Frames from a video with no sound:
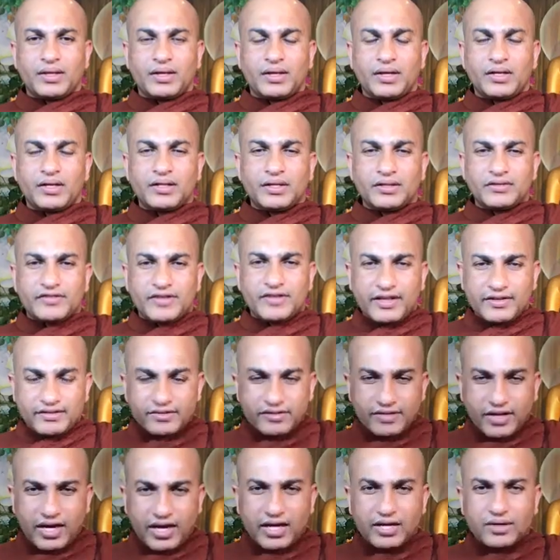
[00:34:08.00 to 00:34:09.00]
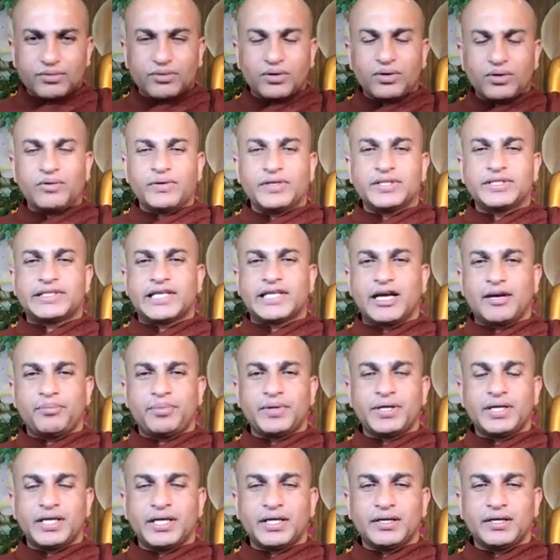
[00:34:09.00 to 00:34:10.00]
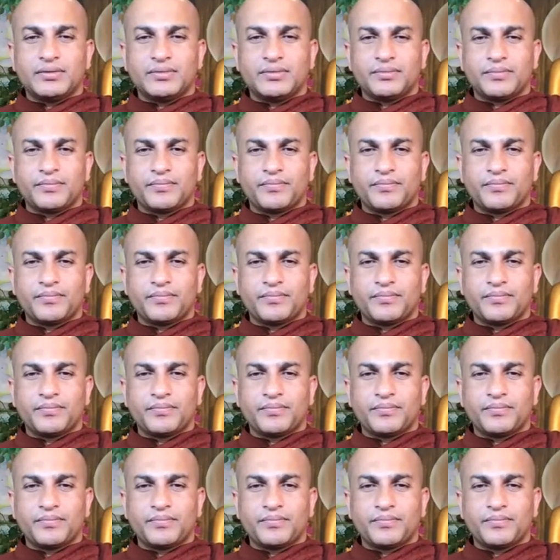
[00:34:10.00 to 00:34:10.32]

And the sansara always happening